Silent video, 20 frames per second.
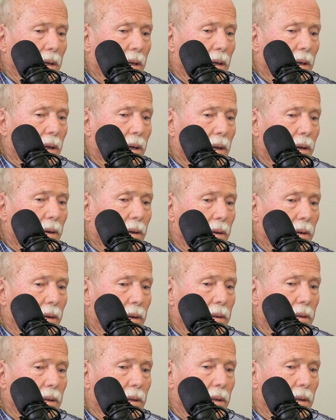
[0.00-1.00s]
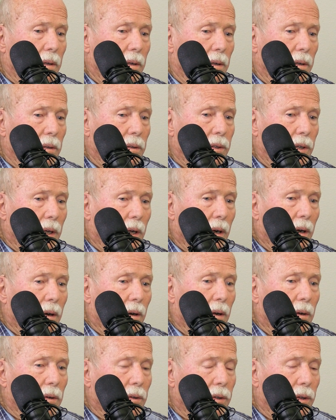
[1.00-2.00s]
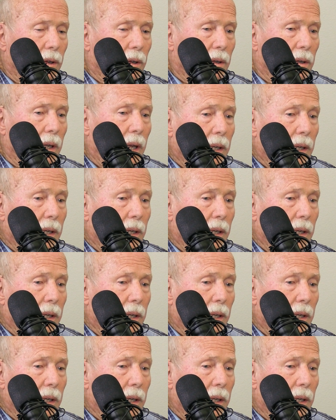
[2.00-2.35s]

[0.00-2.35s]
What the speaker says: Luceros,